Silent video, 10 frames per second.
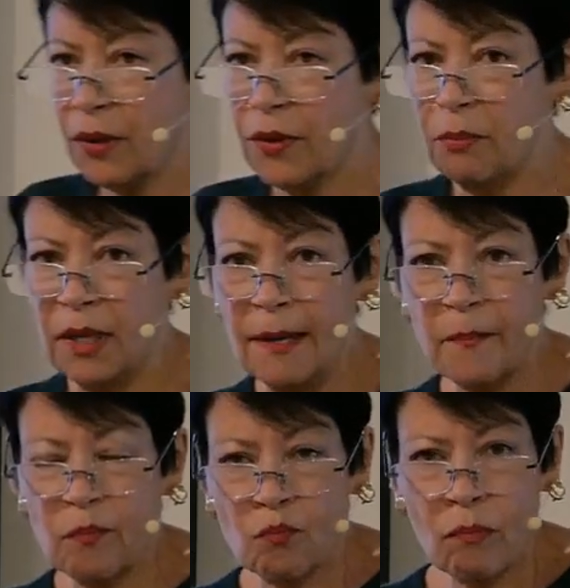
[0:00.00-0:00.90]
with me,
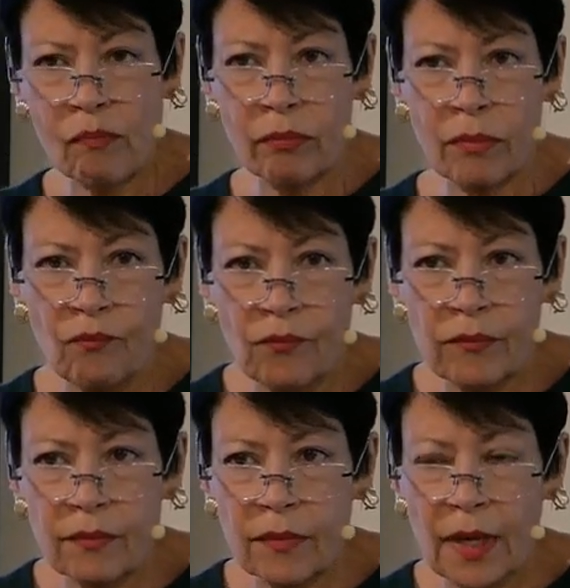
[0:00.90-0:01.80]

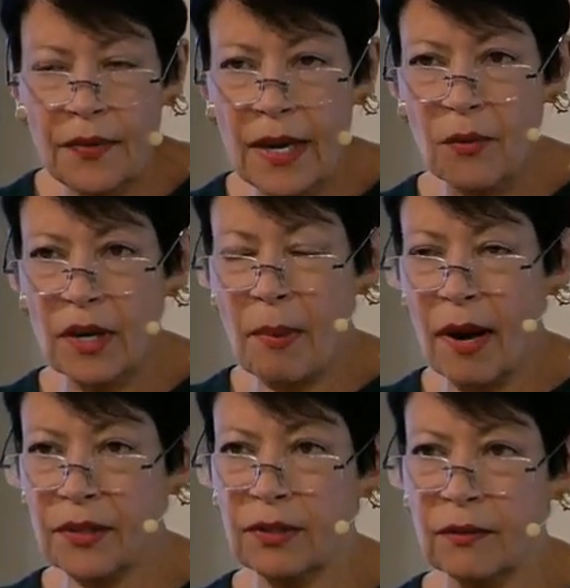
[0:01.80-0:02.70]
and they were an
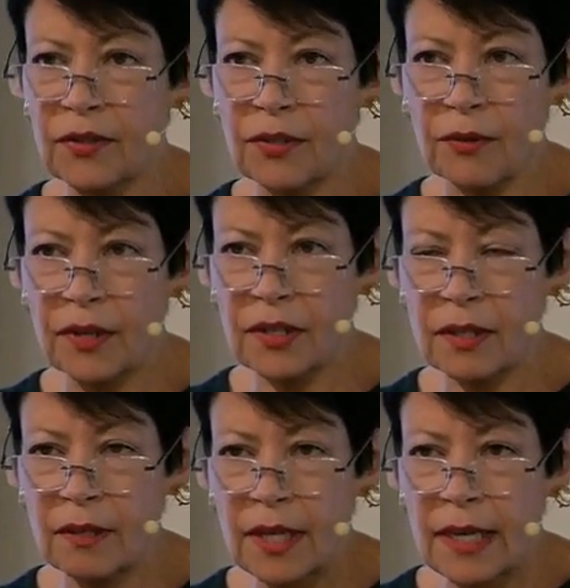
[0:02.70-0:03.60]
apostle of
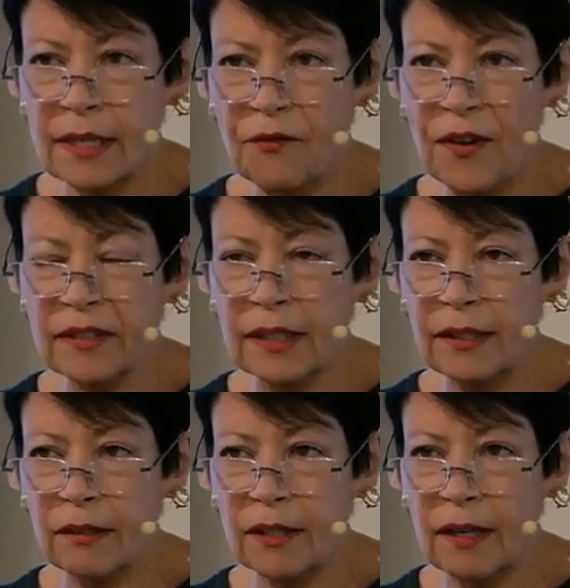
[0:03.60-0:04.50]
sorts, and I felt a
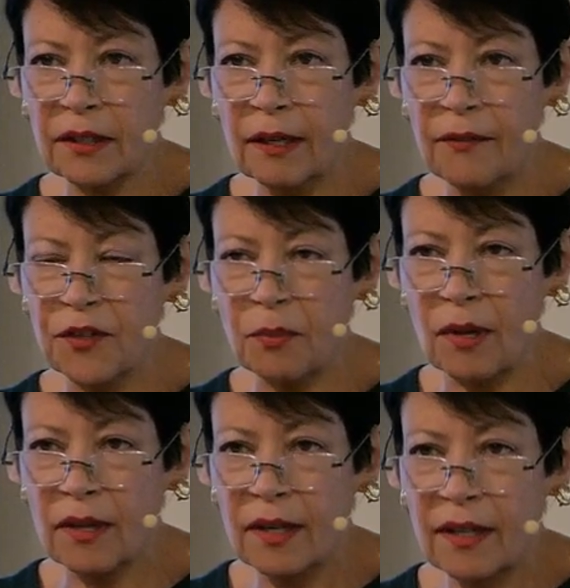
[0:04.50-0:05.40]
little
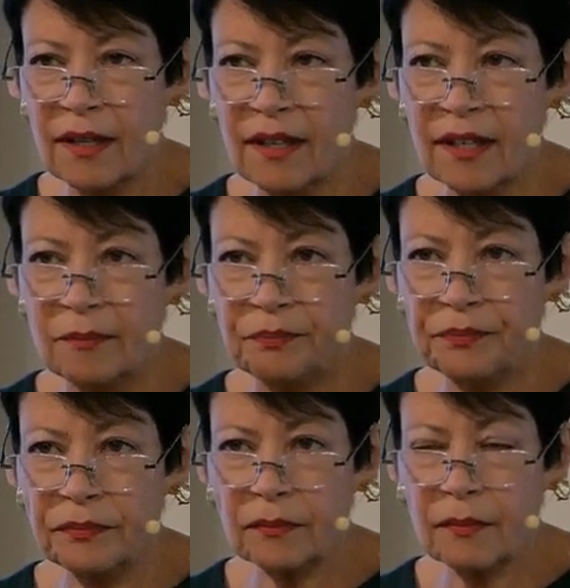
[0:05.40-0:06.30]
uncomfortable.
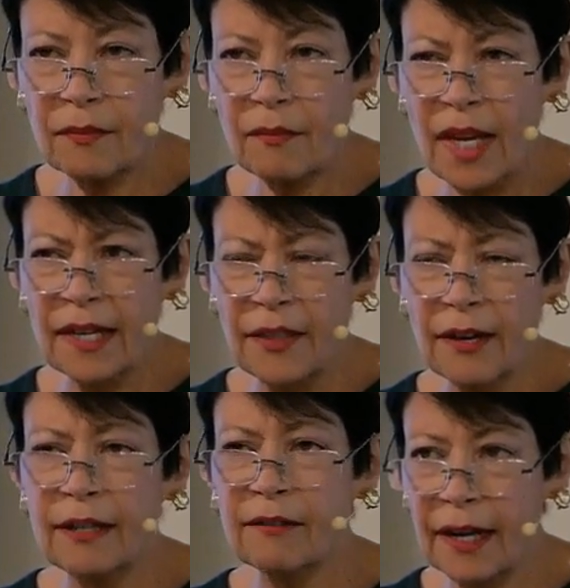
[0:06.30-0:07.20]
And I
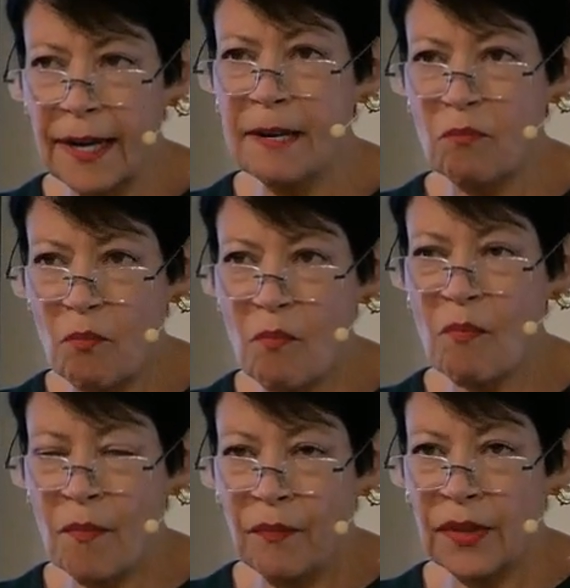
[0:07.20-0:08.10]
thought, okay.
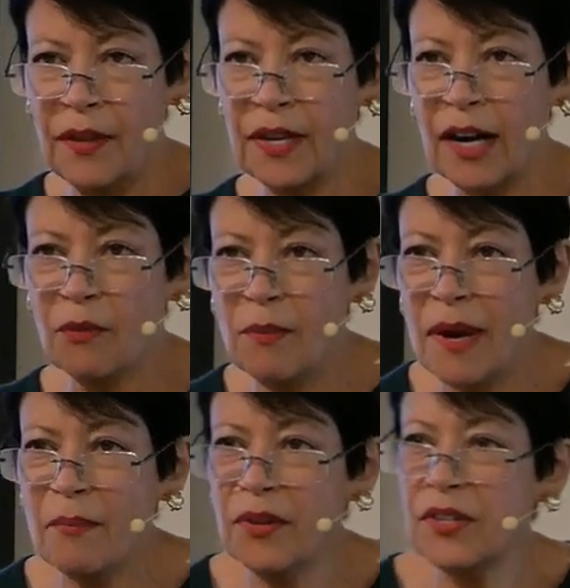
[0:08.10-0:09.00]
And then I
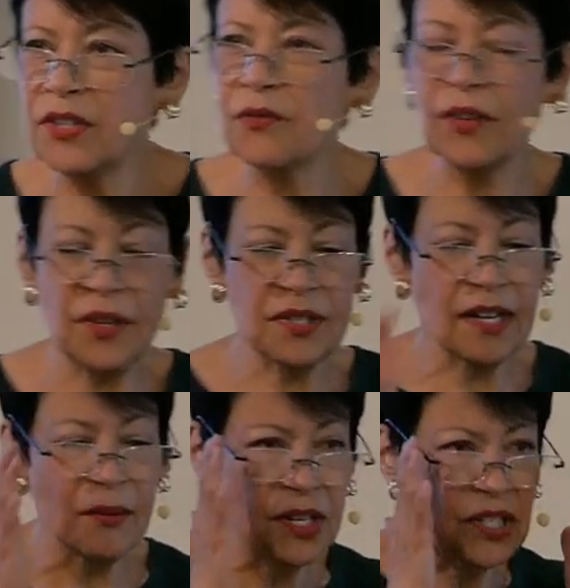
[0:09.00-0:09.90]
remembered this verse, and
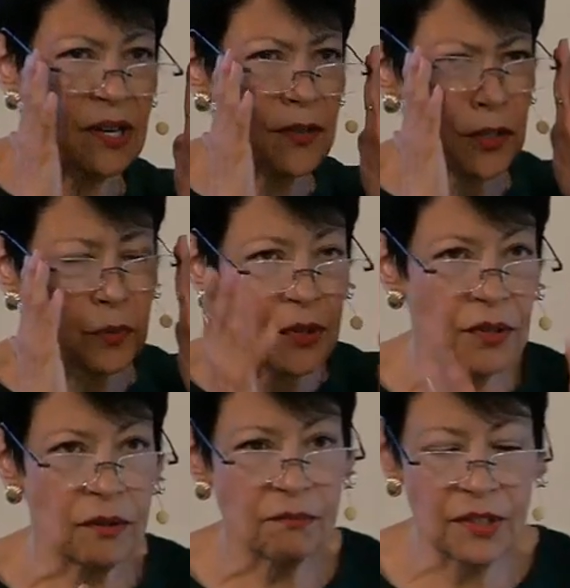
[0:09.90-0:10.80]
I want to share this with
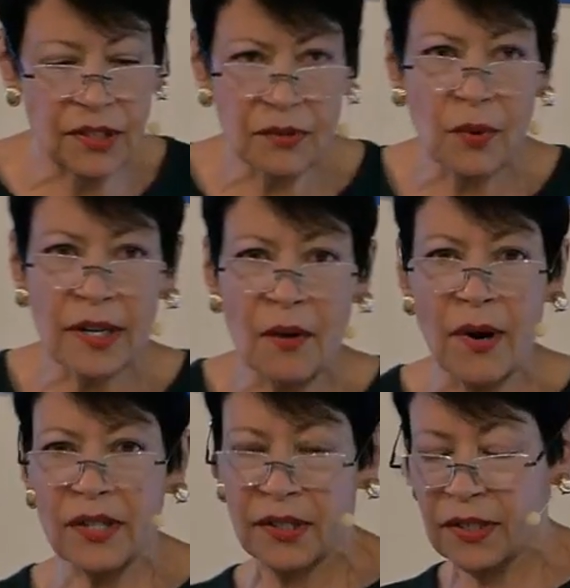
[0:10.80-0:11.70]
you. This is one I
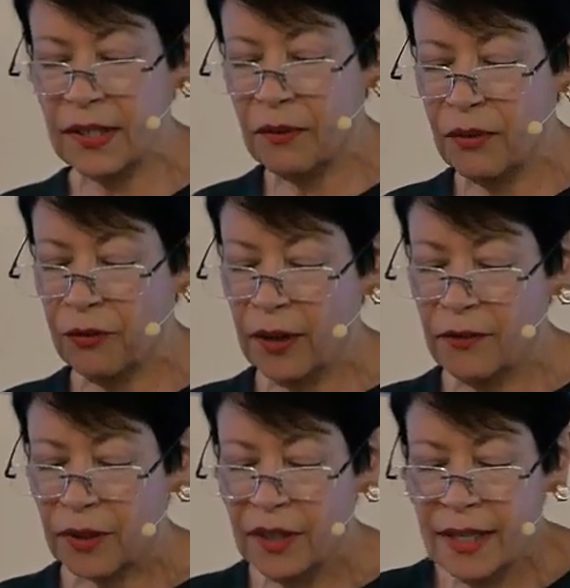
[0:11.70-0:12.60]
want you to stick with
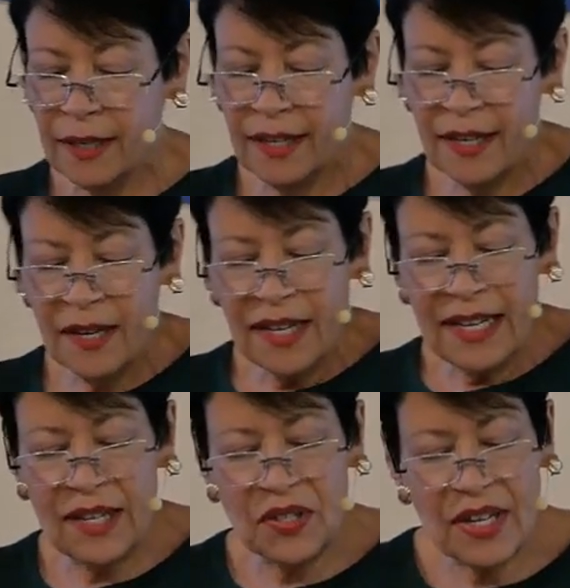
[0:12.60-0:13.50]
forever.
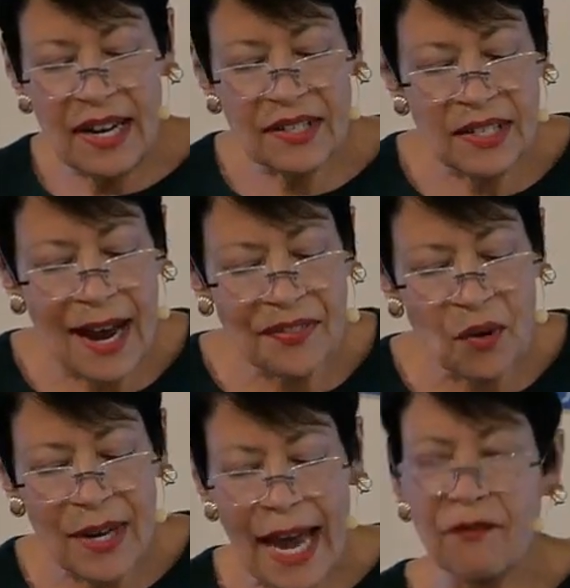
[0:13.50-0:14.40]
He says, not
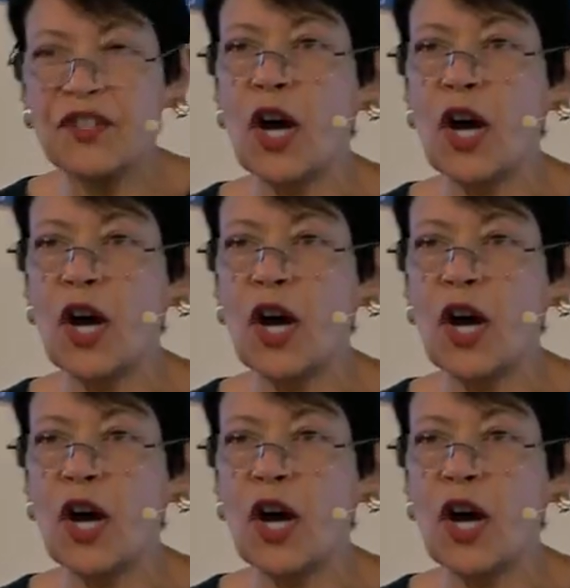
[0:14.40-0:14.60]
that we have